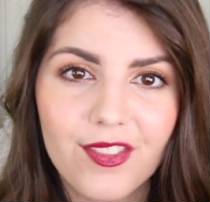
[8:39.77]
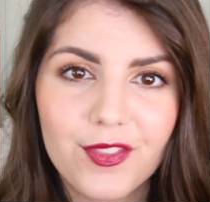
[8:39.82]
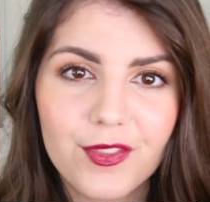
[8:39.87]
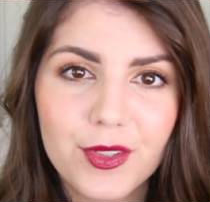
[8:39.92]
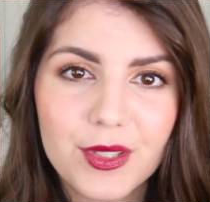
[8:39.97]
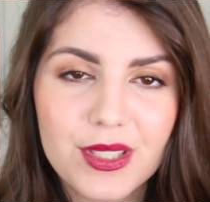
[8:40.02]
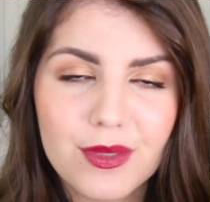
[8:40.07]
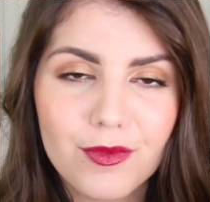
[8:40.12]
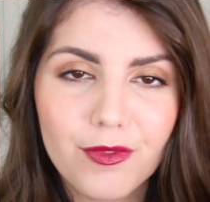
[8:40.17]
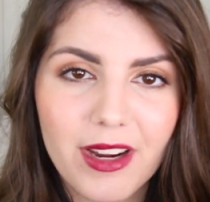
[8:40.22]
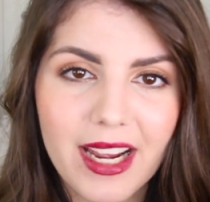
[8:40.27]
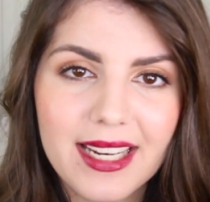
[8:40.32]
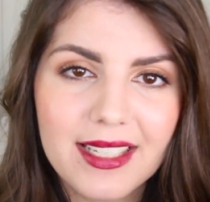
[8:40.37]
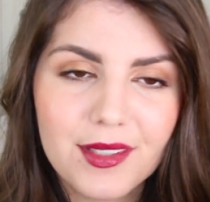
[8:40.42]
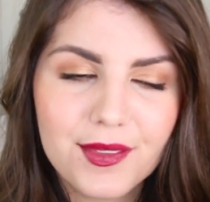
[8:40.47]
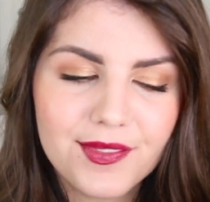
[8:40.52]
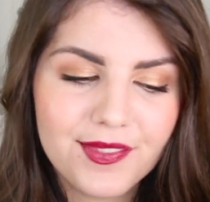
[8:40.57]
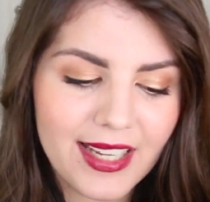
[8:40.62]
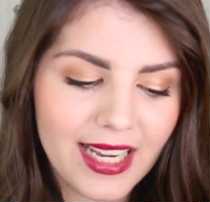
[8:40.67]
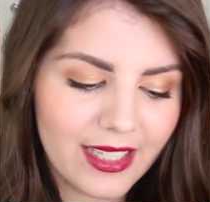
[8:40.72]
For some
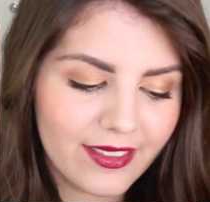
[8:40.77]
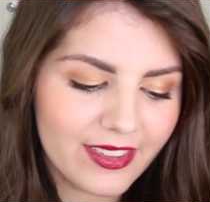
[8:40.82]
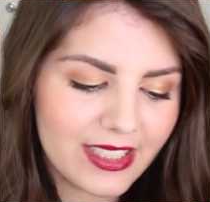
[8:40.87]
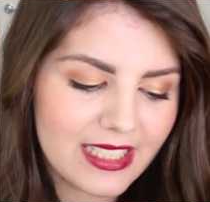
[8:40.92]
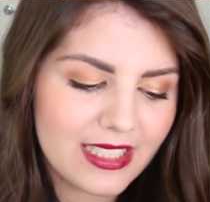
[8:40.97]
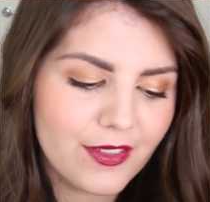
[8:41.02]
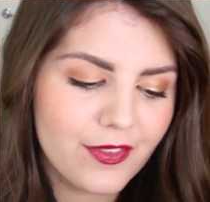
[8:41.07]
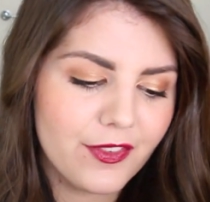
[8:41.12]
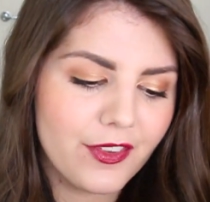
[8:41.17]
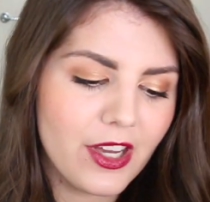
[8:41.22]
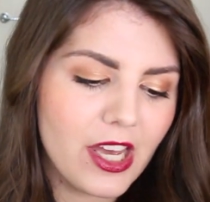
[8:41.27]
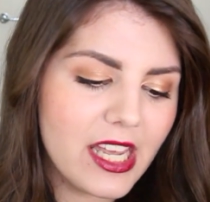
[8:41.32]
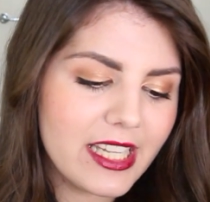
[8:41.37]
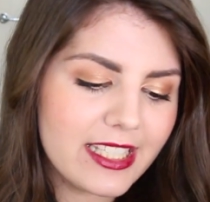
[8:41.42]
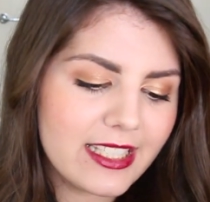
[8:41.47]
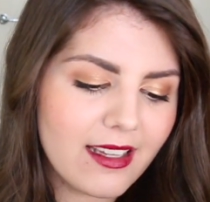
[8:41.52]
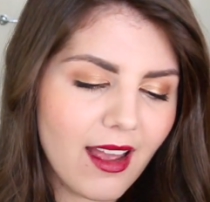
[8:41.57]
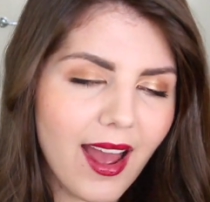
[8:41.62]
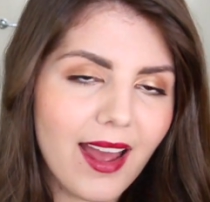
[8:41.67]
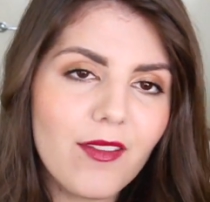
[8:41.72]
random favorites, the
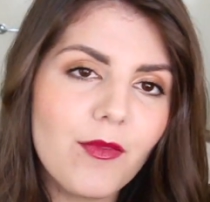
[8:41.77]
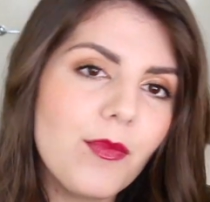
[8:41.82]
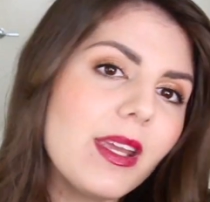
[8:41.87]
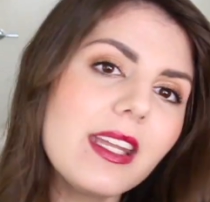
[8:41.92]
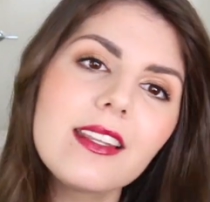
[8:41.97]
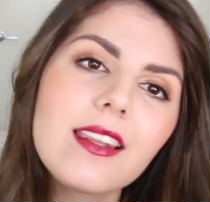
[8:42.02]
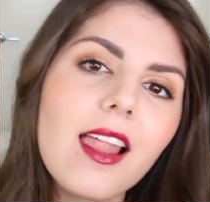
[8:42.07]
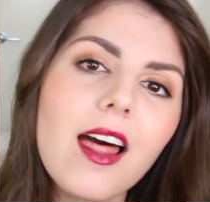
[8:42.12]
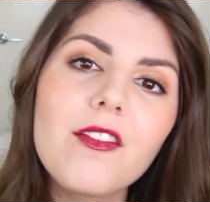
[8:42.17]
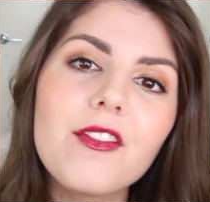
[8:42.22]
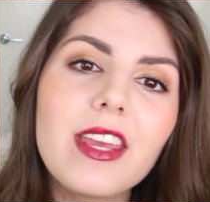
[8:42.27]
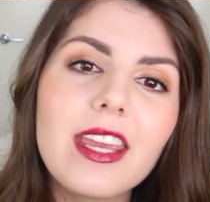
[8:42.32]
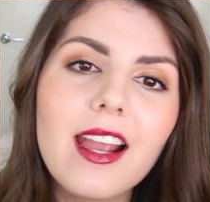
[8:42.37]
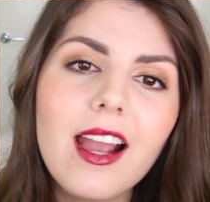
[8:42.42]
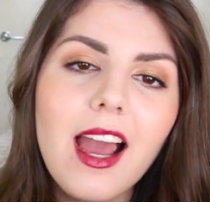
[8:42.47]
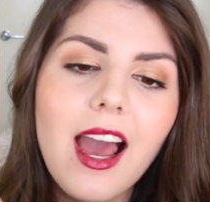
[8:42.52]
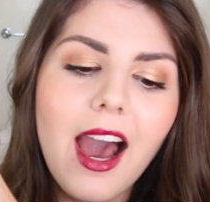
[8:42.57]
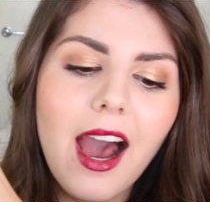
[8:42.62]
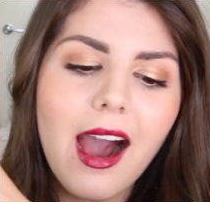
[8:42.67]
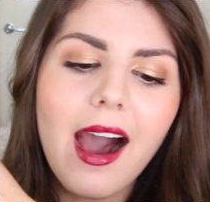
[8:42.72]
first, I've been loving
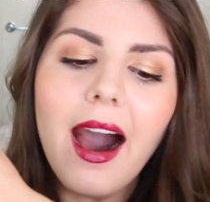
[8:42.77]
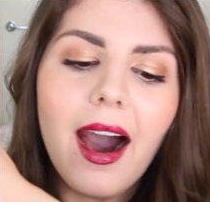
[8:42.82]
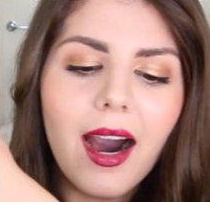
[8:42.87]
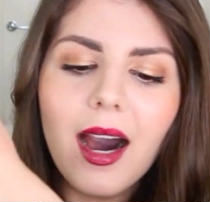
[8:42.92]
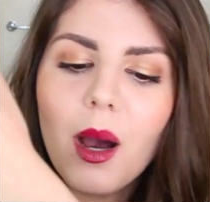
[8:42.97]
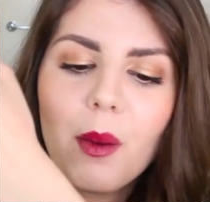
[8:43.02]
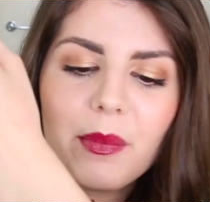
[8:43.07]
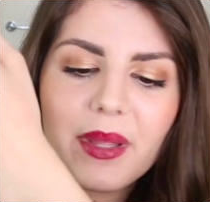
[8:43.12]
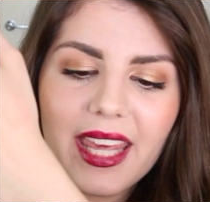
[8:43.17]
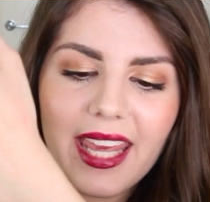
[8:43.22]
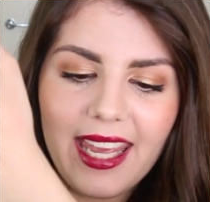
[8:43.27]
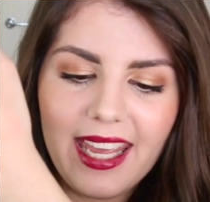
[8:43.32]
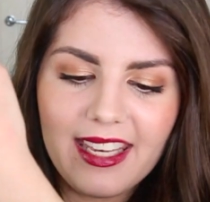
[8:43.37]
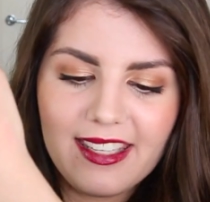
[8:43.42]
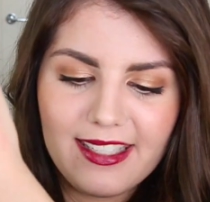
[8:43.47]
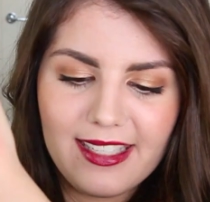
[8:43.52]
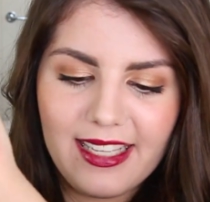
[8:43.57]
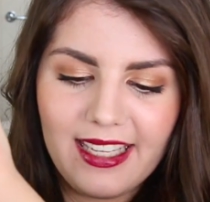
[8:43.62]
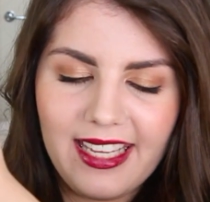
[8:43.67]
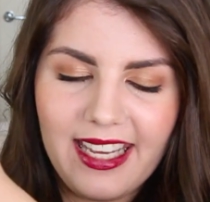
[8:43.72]
Arm
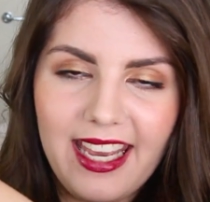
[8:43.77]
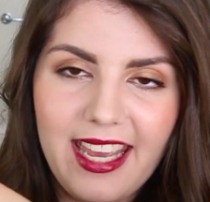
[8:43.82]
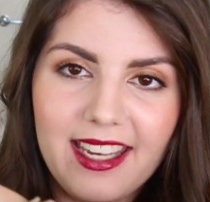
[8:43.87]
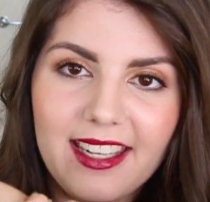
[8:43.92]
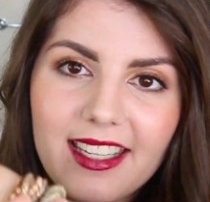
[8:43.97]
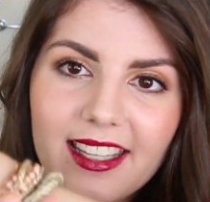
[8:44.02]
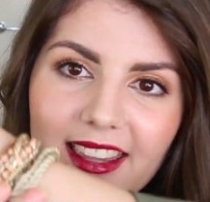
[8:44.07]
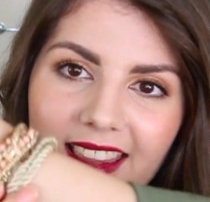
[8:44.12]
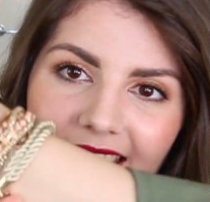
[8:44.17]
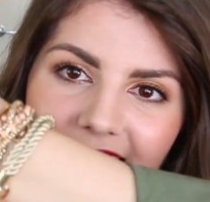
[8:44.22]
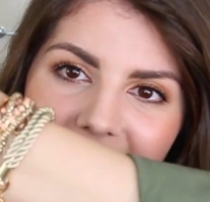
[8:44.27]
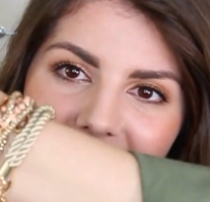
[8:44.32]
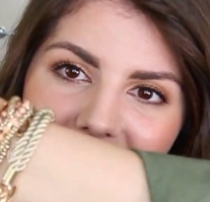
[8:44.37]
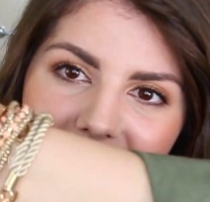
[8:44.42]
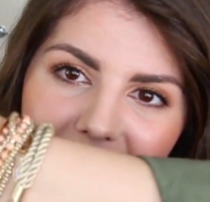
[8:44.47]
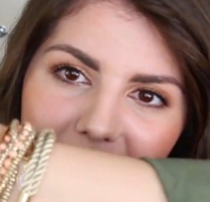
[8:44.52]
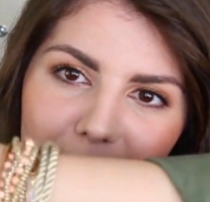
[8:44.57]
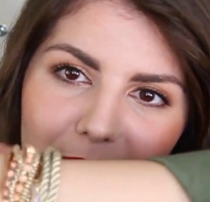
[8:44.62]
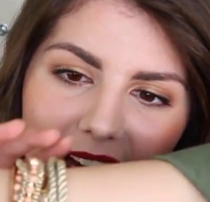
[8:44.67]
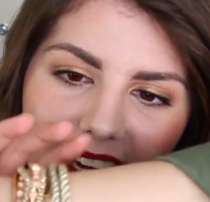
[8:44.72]
Candy again. This
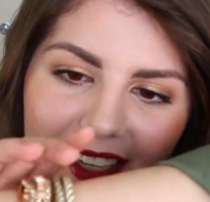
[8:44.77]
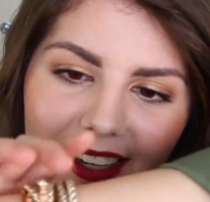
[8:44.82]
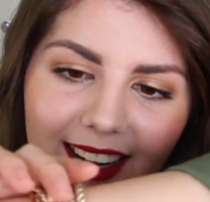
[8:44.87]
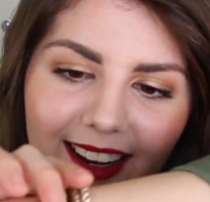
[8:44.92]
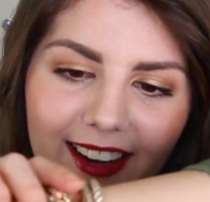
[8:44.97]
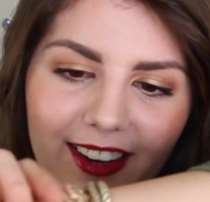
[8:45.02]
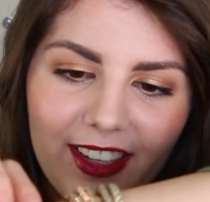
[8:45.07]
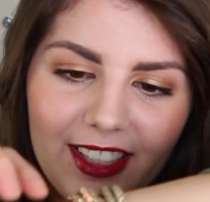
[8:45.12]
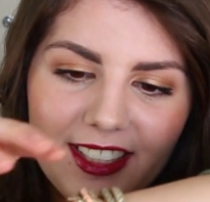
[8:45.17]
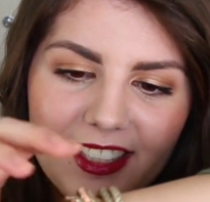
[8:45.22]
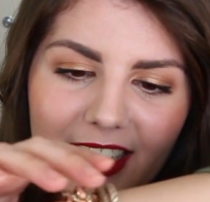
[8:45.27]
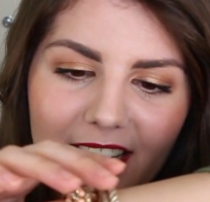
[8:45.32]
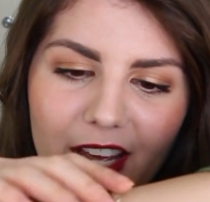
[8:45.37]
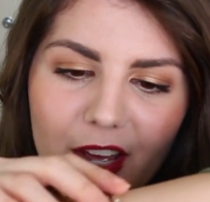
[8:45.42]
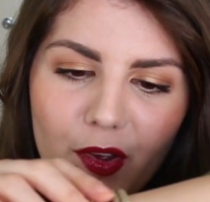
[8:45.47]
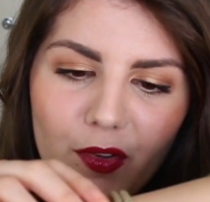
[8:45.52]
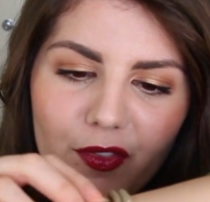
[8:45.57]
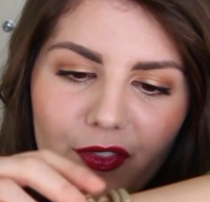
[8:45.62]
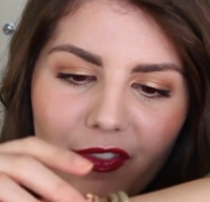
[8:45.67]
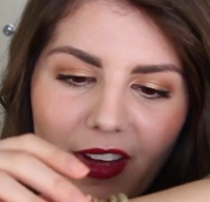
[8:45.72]
is my current
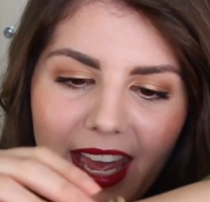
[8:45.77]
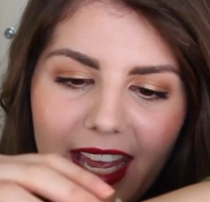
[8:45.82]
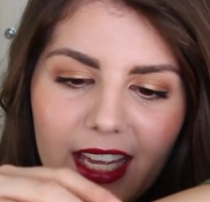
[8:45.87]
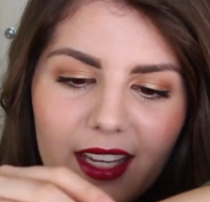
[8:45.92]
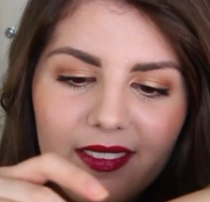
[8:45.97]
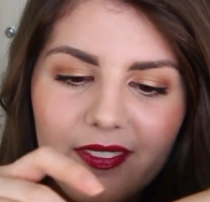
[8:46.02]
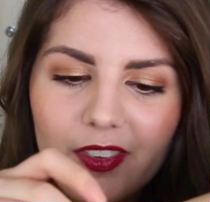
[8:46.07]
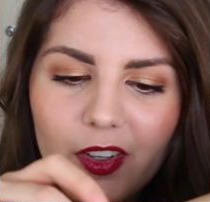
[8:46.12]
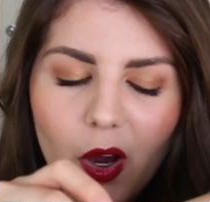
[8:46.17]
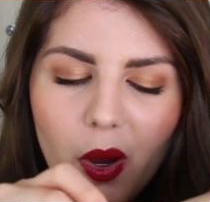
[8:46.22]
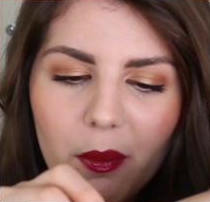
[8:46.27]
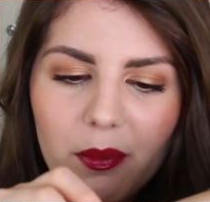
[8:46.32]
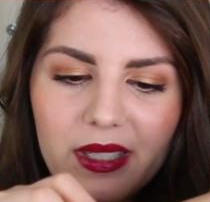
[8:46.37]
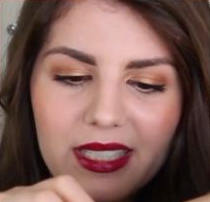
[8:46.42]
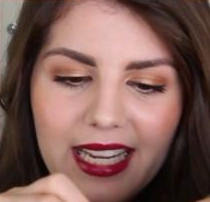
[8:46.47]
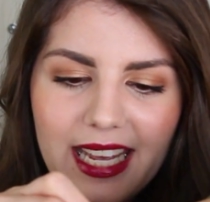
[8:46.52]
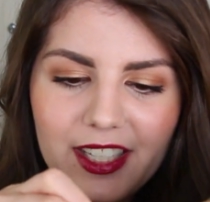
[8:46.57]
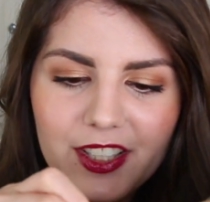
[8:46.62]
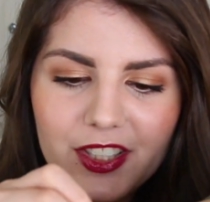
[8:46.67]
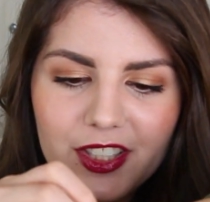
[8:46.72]
fave
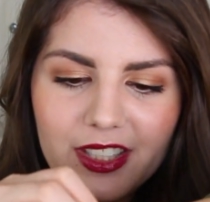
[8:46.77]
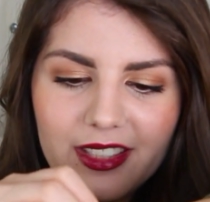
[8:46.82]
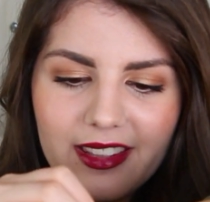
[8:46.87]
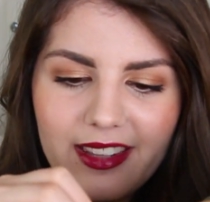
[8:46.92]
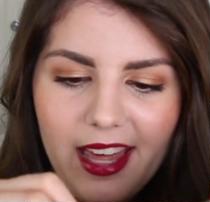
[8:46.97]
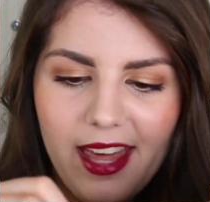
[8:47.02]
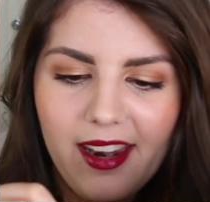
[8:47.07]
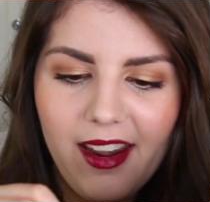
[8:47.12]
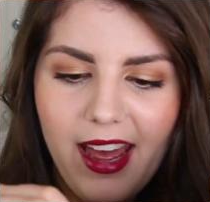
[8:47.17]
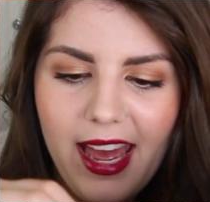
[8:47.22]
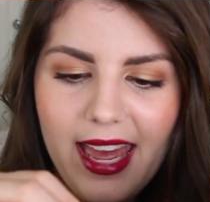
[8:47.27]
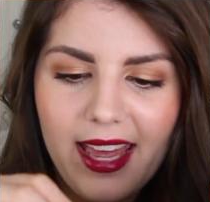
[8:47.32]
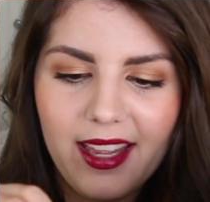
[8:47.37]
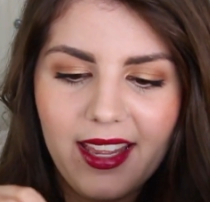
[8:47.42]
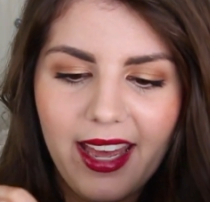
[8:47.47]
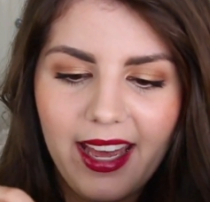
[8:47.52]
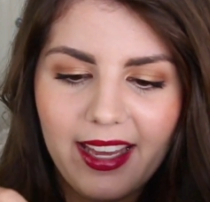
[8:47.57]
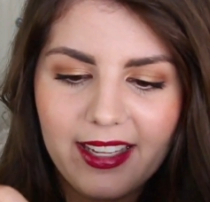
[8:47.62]
combination that I